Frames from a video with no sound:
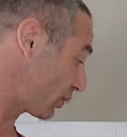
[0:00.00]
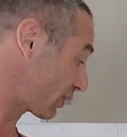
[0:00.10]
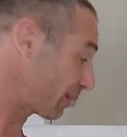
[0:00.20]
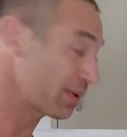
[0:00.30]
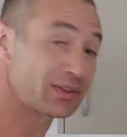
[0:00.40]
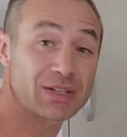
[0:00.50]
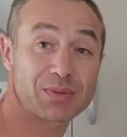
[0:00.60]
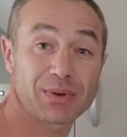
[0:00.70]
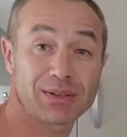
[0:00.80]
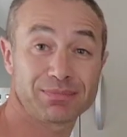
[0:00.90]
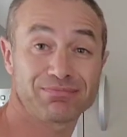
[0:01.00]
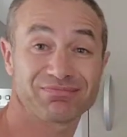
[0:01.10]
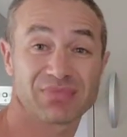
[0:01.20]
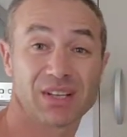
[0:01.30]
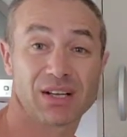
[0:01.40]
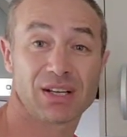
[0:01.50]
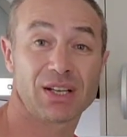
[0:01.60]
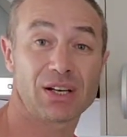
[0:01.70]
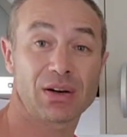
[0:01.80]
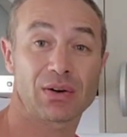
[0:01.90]
I recommend this one?
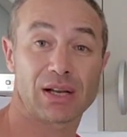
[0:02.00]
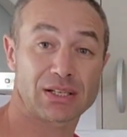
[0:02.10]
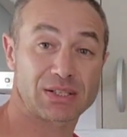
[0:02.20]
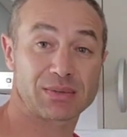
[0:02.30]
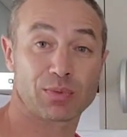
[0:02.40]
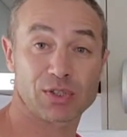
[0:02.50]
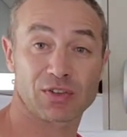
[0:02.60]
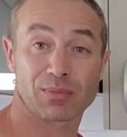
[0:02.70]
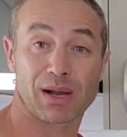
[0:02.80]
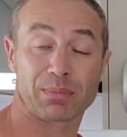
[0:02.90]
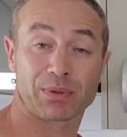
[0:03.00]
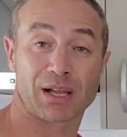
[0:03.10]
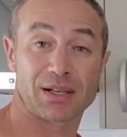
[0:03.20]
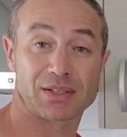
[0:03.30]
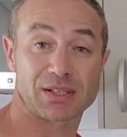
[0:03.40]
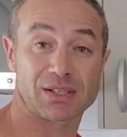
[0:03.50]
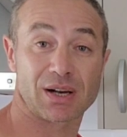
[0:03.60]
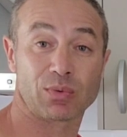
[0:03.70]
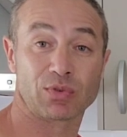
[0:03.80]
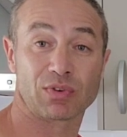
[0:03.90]
You know, as most of my appliances I
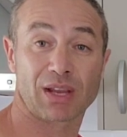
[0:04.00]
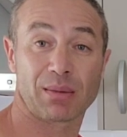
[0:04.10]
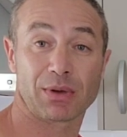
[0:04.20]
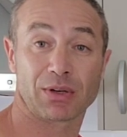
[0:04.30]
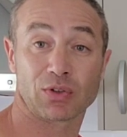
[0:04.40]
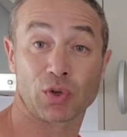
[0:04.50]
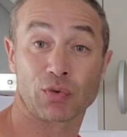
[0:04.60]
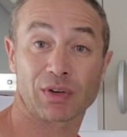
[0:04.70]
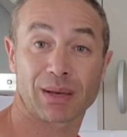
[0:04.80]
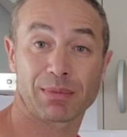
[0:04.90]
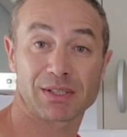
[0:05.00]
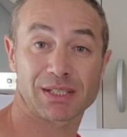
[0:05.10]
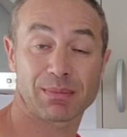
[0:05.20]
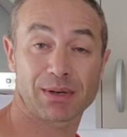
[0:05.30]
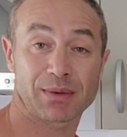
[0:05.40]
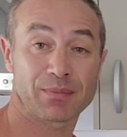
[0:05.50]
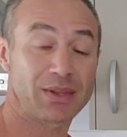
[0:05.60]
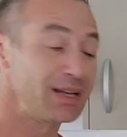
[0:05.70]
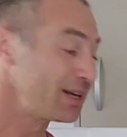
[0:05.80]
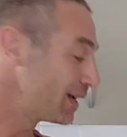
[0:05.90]
would recommend, I don't recommend something.
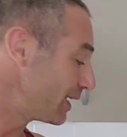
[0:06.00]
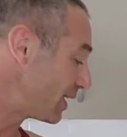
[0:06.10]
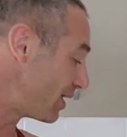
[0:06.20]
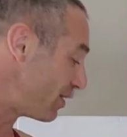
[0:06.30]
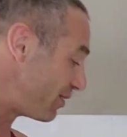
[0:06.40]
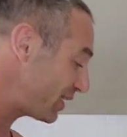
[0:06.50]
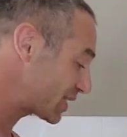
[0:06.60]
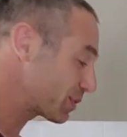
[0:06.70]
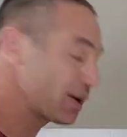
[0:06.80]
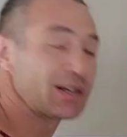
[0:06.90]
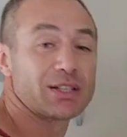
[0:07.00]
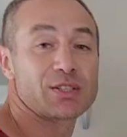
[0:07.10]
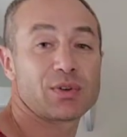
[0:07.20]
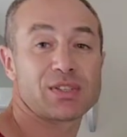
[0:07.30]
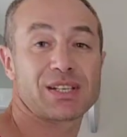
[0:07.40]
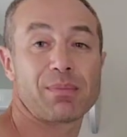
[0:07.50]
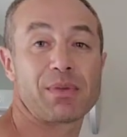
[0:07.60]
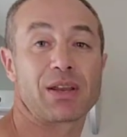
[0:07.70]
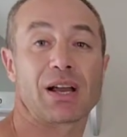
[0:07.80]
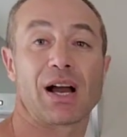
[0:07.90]
This one is not
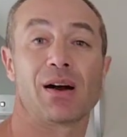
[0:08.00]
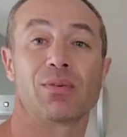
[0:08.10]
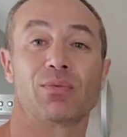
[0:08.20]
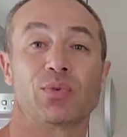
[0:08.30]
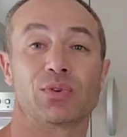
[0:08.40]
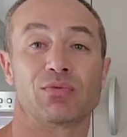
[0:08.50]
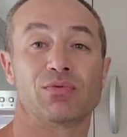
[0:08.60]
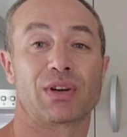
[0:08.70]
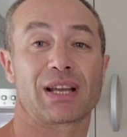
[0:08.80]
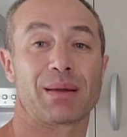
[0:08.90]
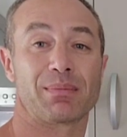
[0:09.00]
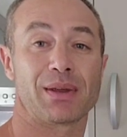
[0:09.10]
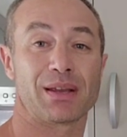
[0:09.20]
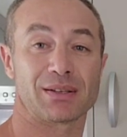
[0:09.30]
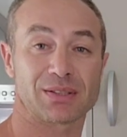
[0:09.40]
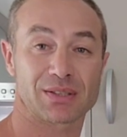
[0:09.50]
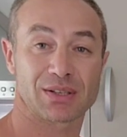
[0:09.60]
something I would recommend